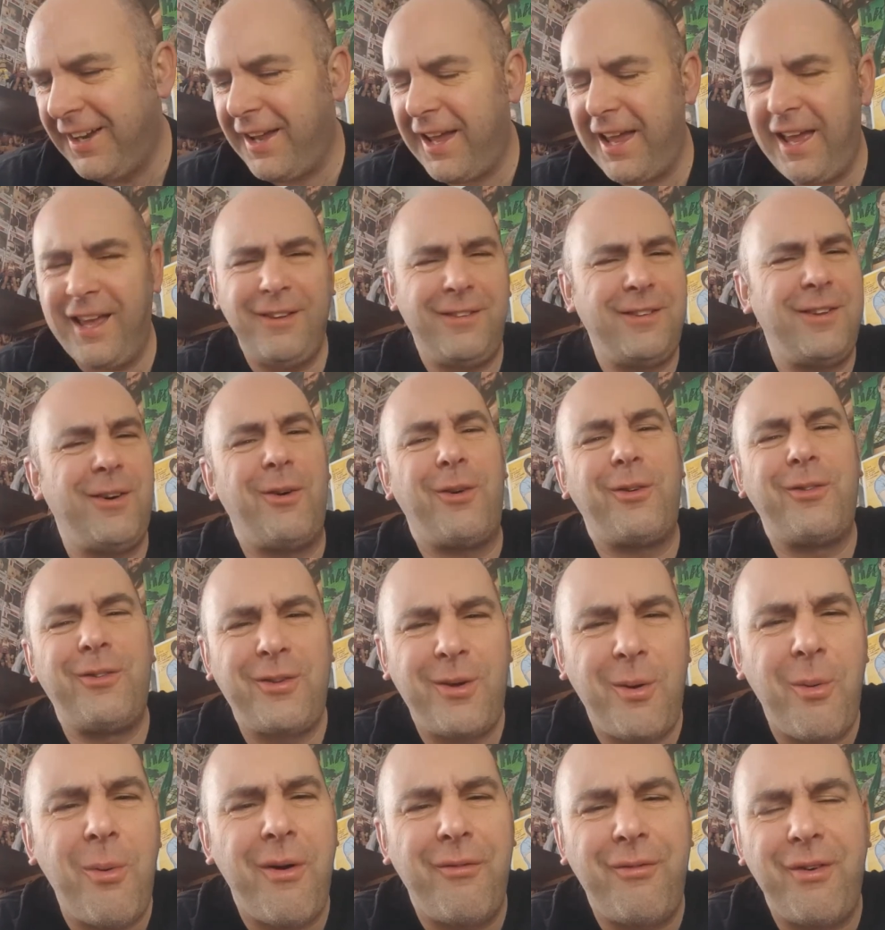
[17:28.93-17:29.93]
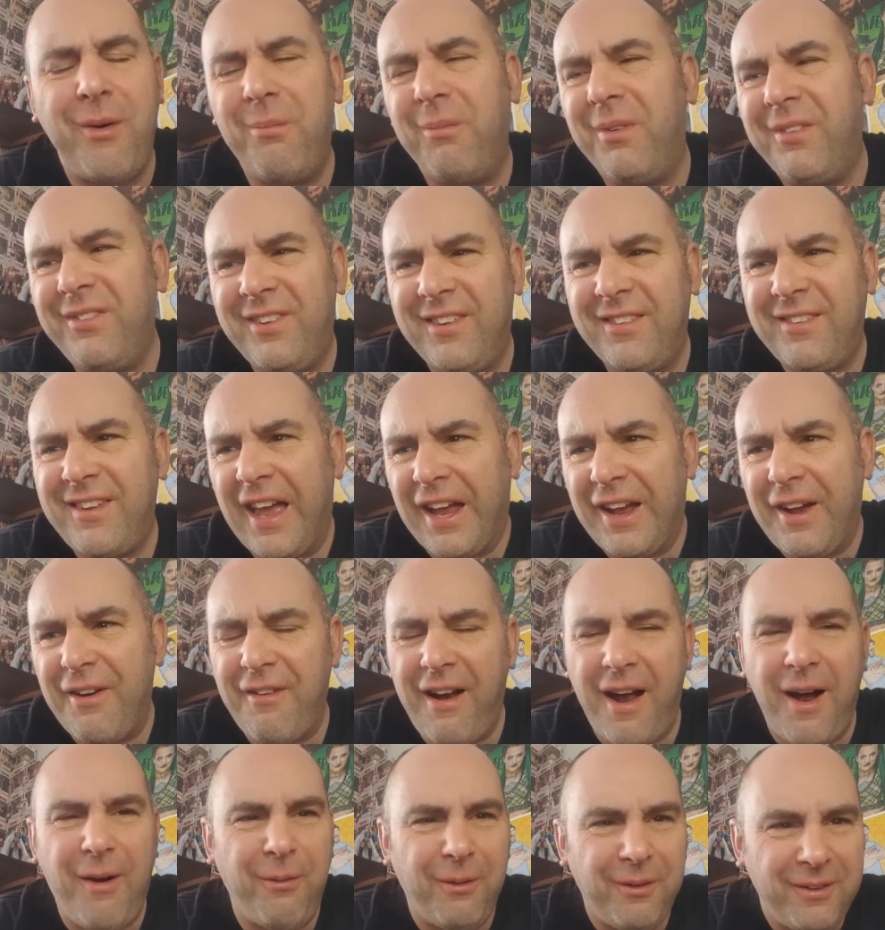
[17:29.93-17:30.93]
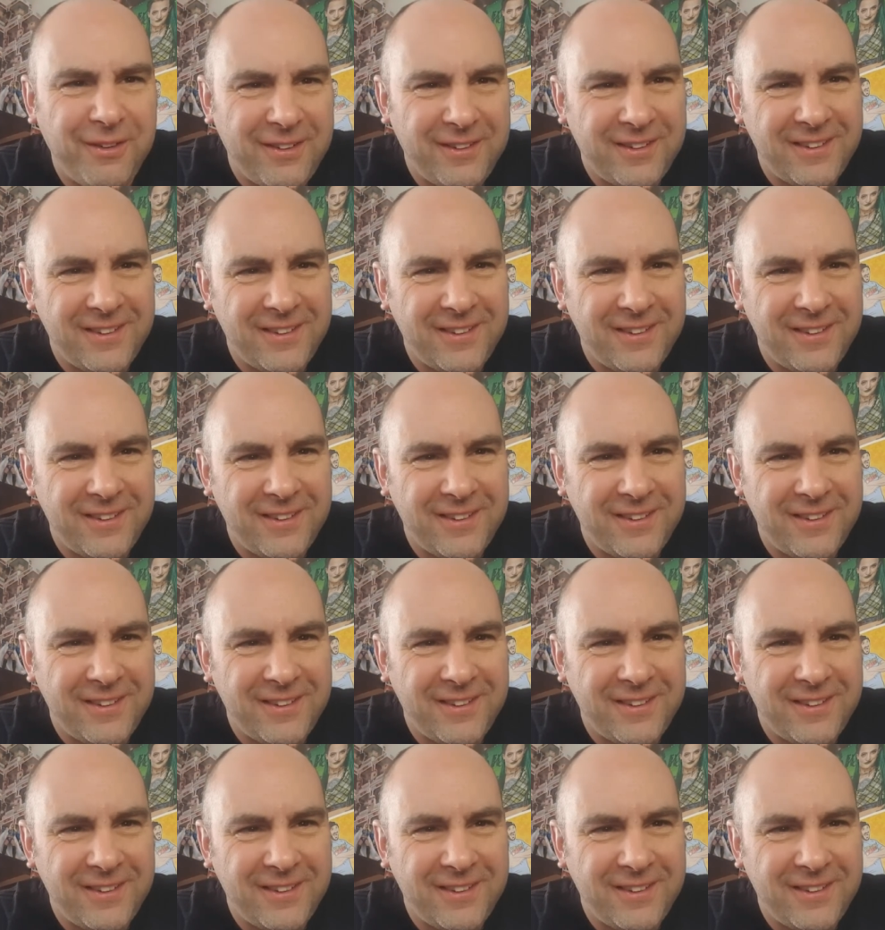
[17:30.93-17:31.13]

It took two of them to take her out.